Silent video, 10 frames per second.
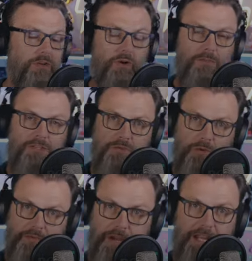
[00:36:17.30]
Disagreements
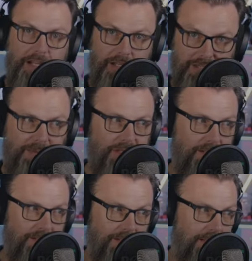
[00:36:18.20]
with My
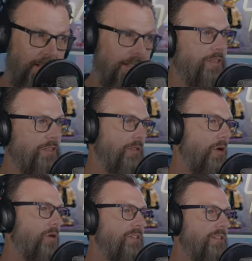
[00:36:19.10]
Husband? This is a
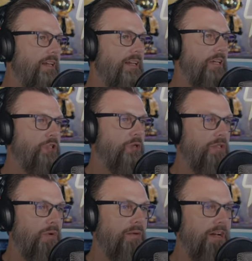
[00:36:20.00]
long-standing issue
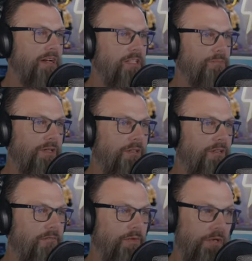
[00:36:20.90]
between my
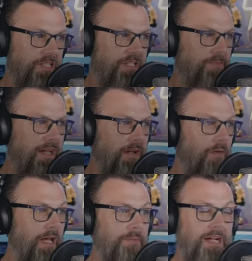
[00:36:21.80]
husband, thirty-six
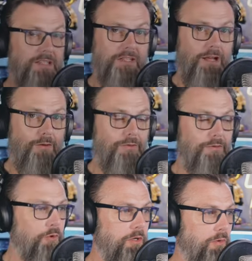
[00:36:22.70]
male, and myself,
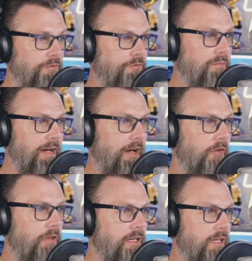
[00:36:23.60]
forty-one
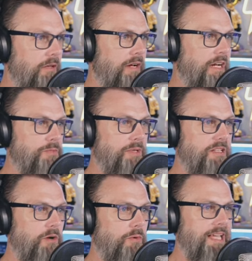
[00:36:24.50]
female. My
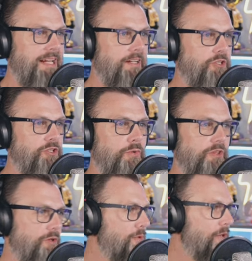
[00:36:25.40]
husband has always had an issue
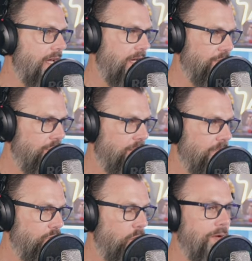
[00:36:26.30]
with
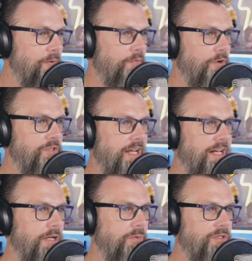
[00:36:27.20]
communication. When we were first
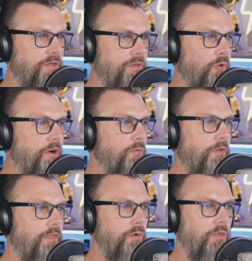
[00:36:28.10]
dating, it was to the point
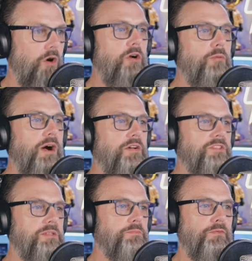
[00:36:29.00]
where there were long
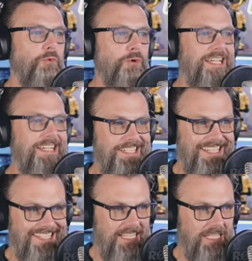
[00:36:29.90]
pauses before each
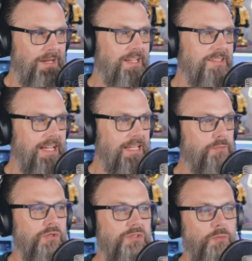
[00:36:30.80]
sentence because he had
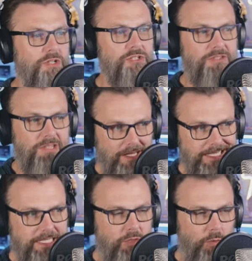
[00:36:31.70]
to put so much
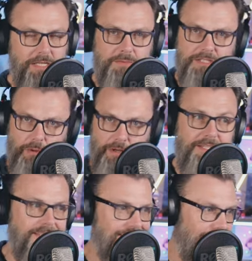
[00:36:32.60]
thought into what he was going
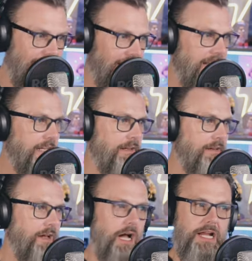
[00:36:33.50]
to say.
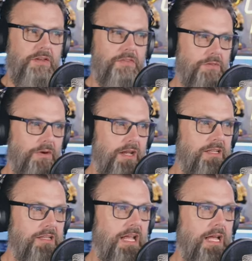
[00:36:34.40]
I, on the other
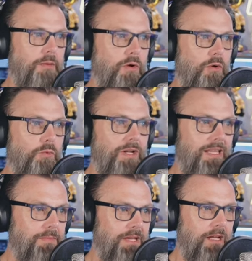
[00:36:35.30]
hand, am
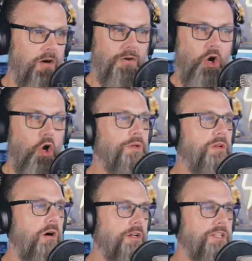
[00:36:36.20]
really big on
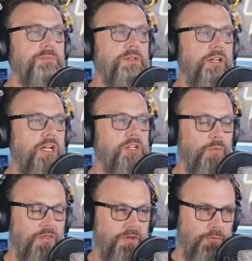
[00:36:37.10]
open, honest
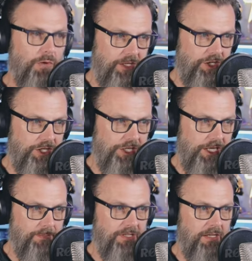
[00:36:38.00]
communication within
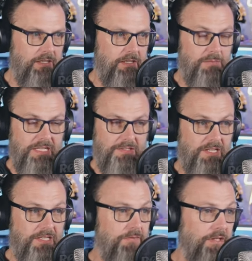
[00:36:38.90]
relationships, be it
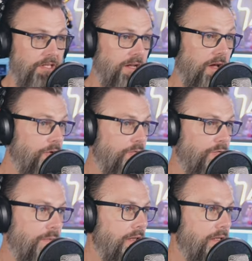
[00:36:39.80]
significant other,
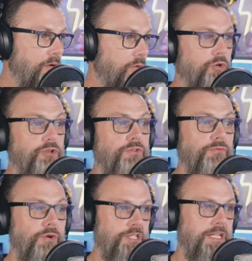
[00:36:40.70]
familial, or
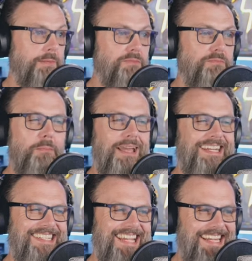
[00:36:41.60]
just friendships, but
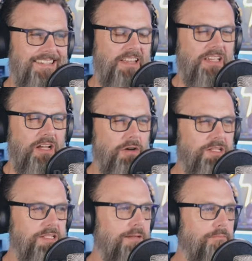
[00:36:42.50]
maintain that the
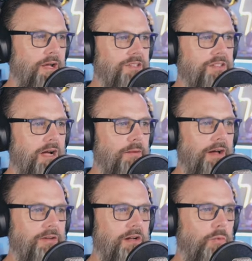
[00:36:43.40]
honesty must come
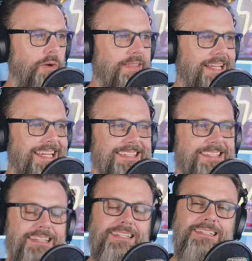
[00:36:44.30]
out in a way that
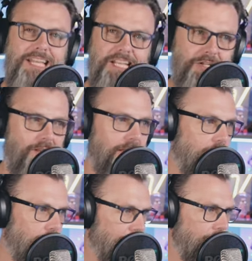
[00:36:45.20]
isn't
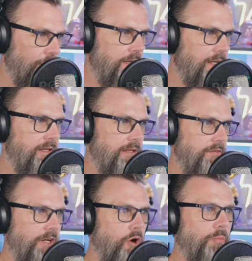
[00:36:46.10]
intentionally hurtful.
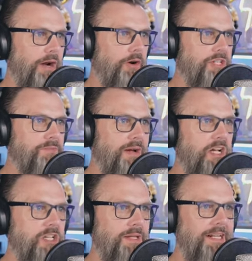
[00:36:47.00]
Like all marriages, my
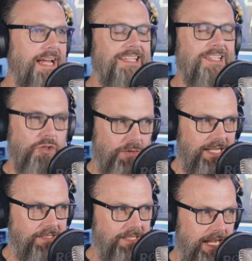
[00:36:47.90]
husband and I
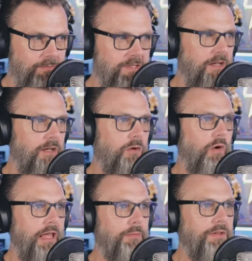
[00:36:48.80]
disagree at times.
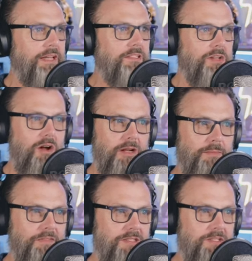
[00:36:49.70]
While I would like to talk
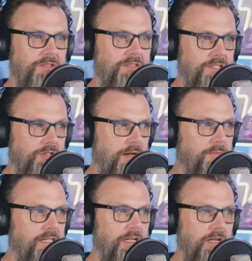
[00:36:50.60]
about this
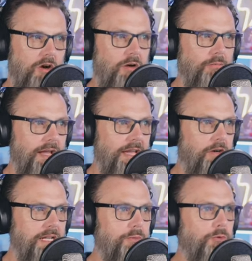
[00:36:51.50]
disagreement in a calm
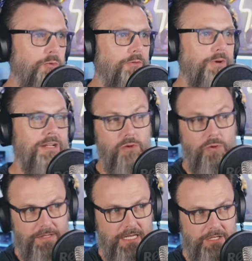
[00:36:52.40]
manner, he would rather
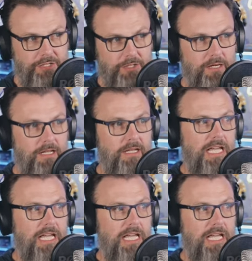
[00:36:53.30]
ignore the issue.